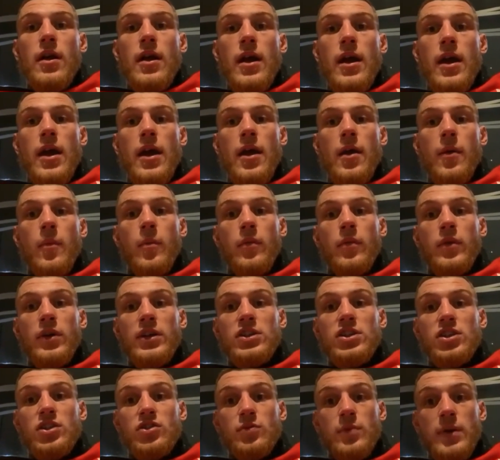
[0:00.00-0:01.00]
um, which
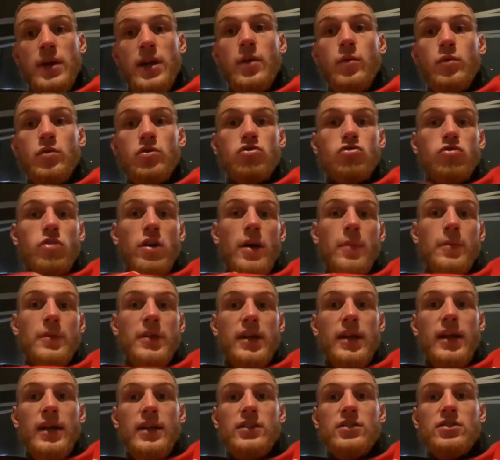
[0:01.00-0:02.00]
is when I was dropped
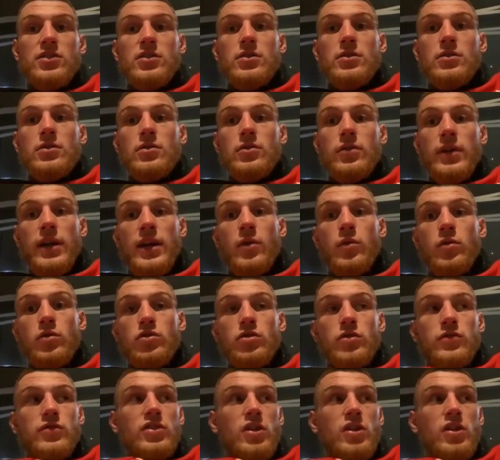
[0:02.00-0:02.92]
against Craig Woodruff.